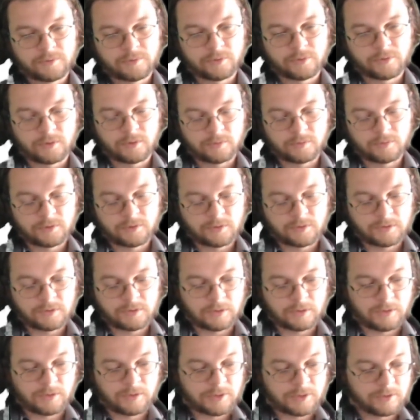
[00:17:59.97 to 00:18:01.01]
So in other words, the
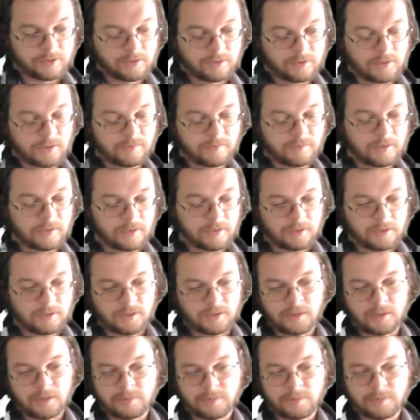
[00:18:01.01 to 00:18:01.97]
acceleration is dv dt.